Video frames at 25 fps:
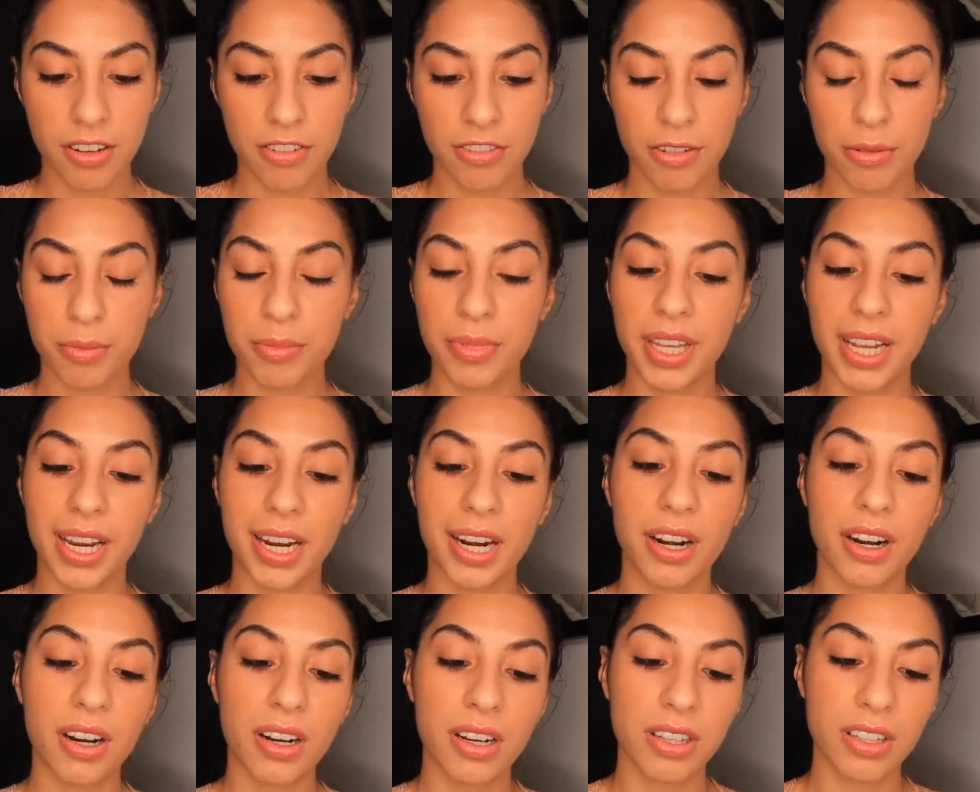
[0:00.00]
From
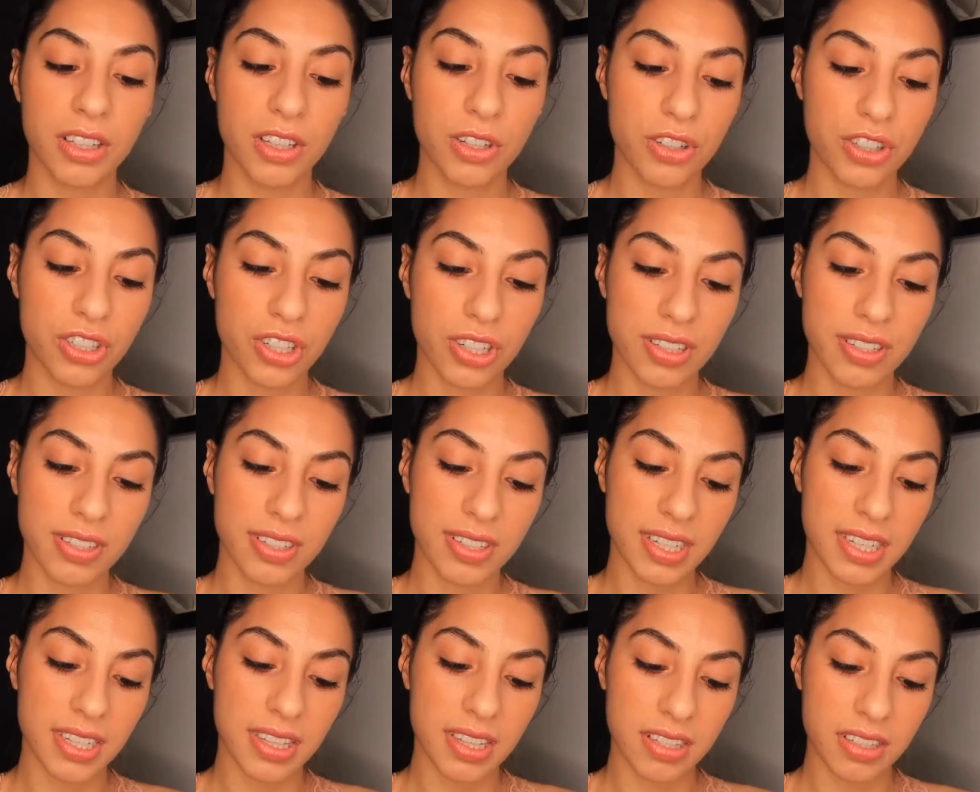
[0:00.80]
there, you should
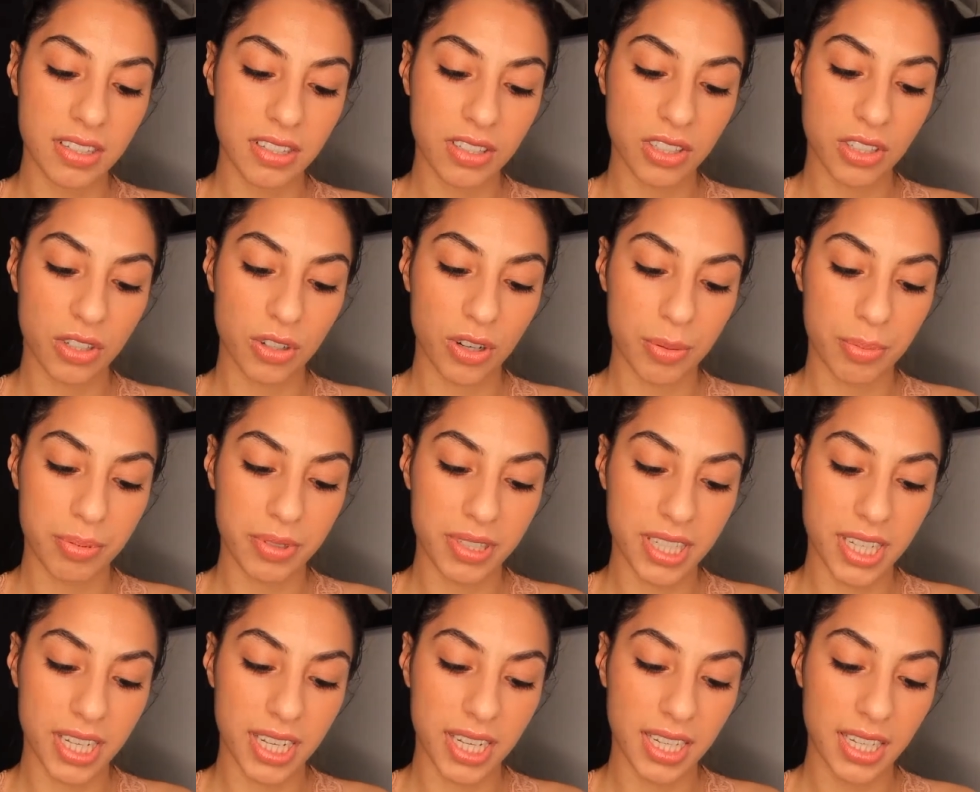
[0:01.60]
see the
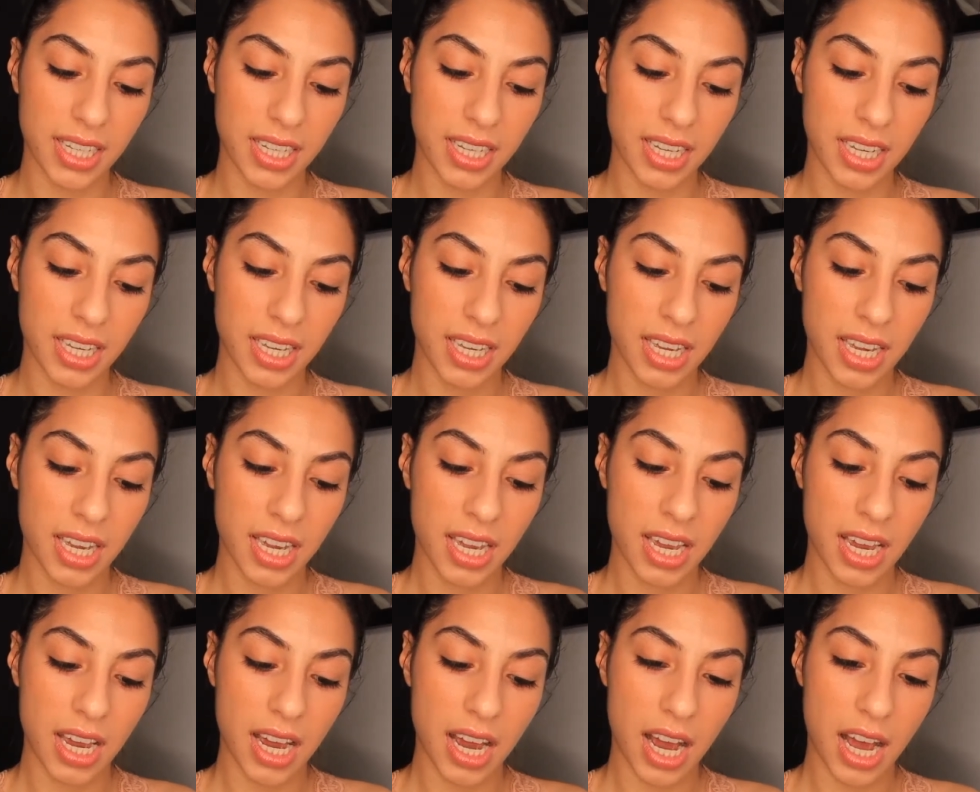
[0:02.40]
scripting
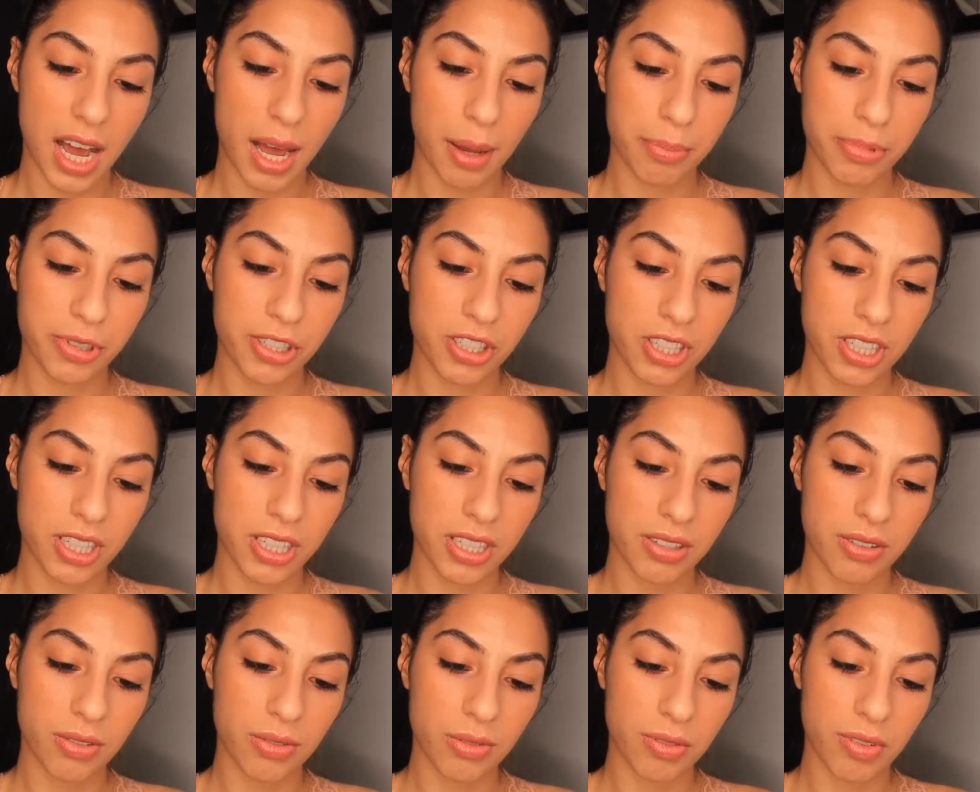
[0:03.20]

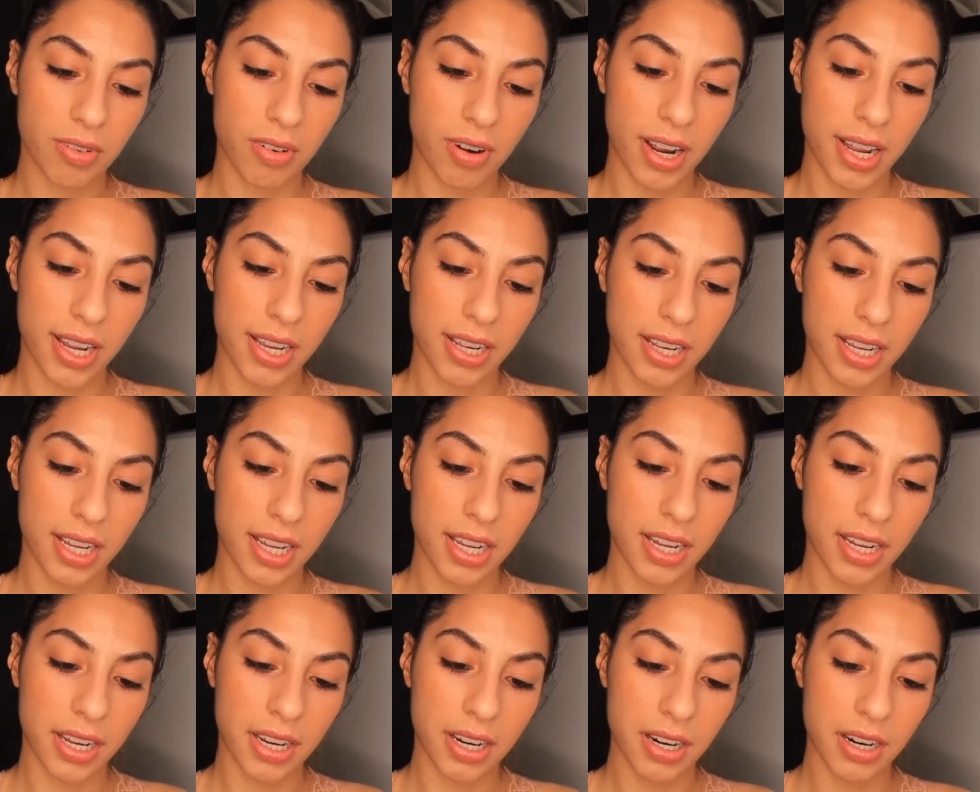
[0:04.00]
option right
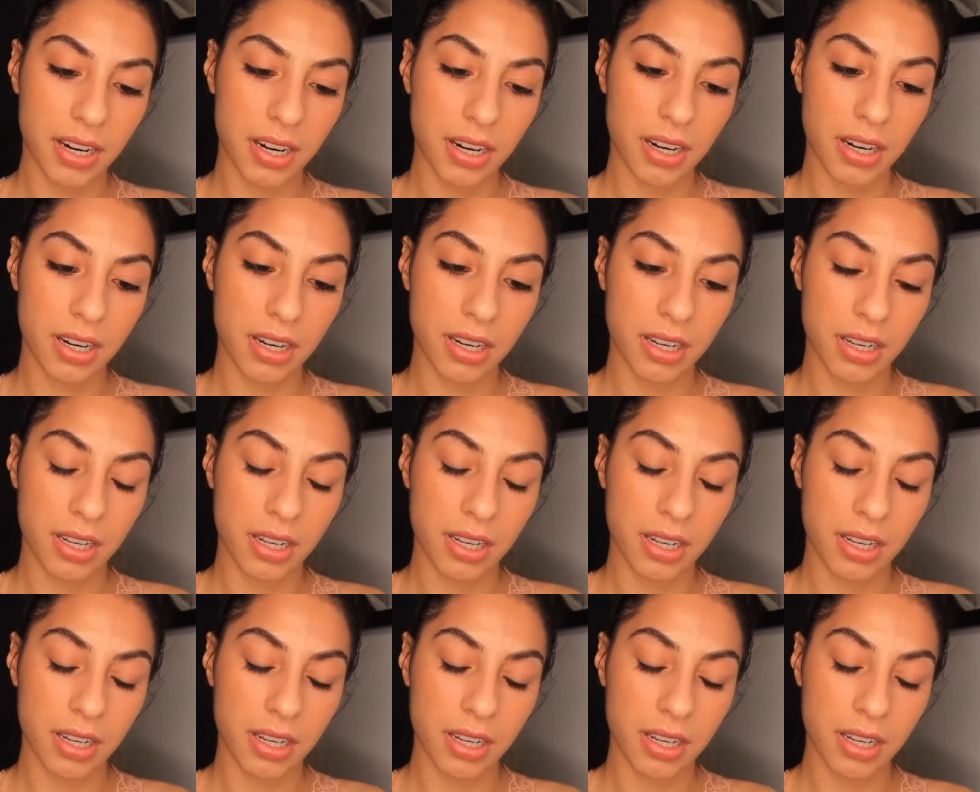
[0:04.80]
here.